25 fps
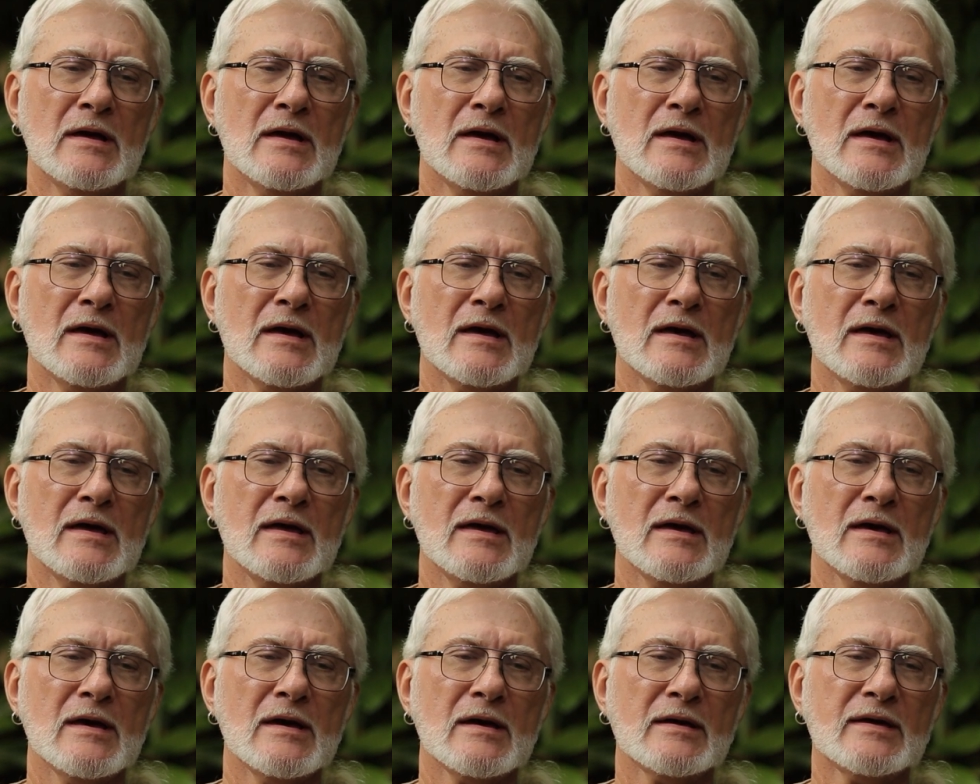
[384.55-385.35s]

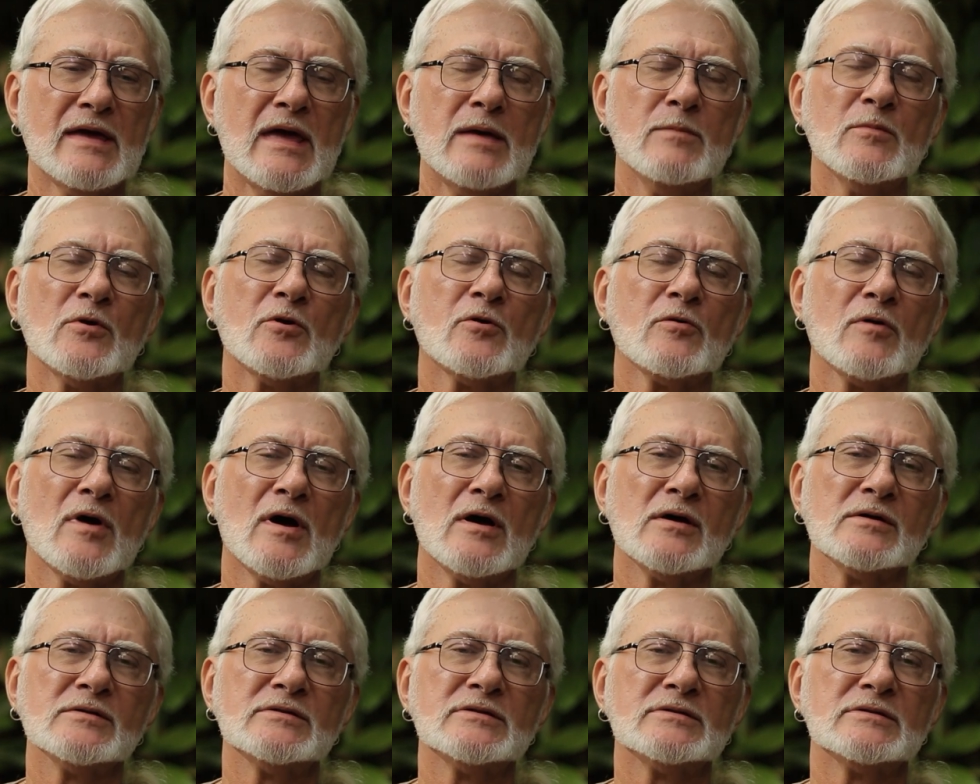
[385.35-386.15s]
I came
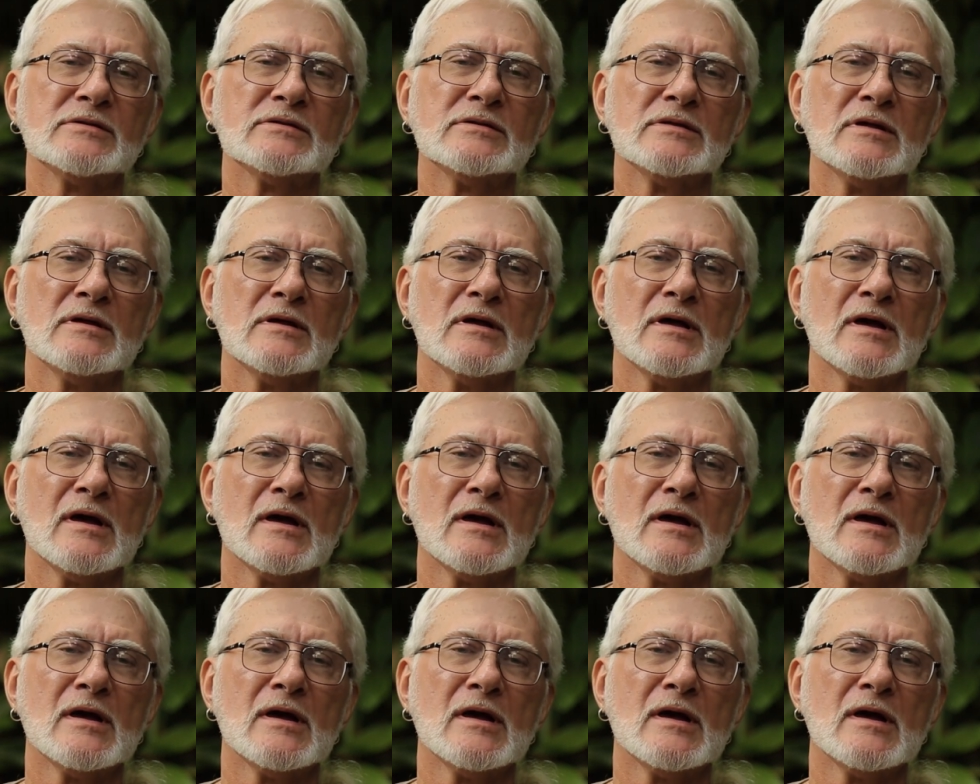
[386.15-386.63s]
across